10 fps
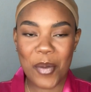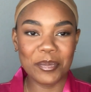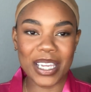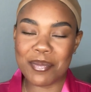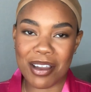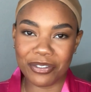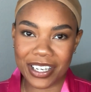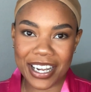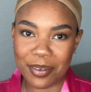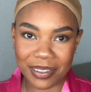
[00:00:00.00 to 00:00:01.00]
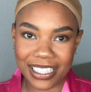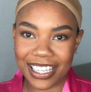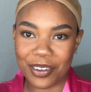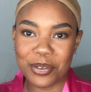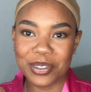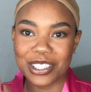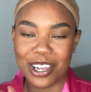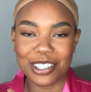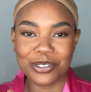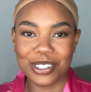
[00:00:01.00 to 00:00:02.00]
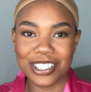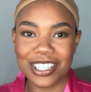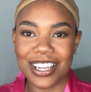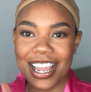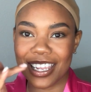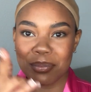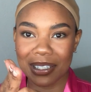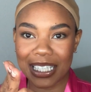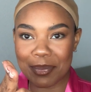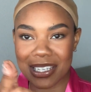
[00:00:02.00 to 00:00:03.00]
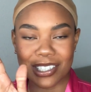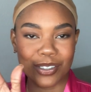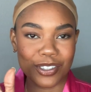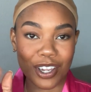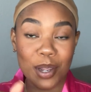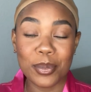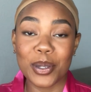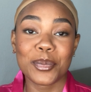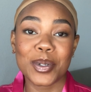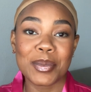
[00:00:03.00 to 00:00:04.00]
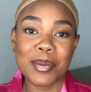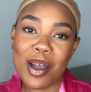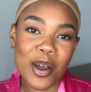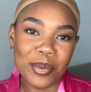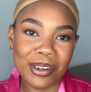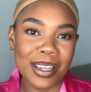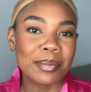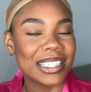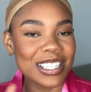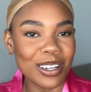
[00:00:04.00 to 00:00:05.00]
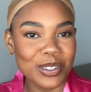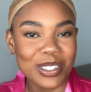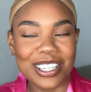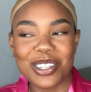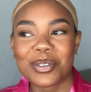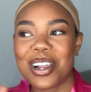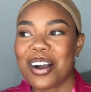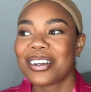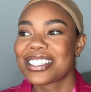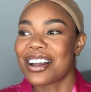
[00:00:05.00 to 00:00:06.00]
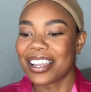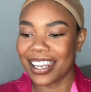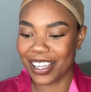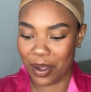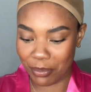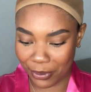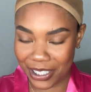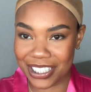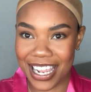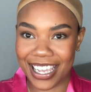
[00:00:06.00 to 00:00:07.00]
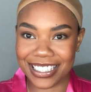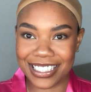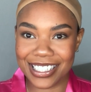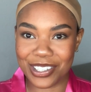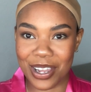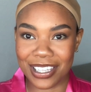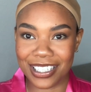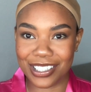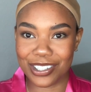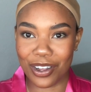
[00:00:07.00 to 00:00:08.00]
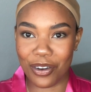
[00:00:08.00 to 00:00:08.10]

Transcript: me and my friend Ebony, like when we talk to each other, I keep looking at myself, sorry, but when me and my homegirl Ebony talk to each other, we always talk in like a British accent, so I think it's so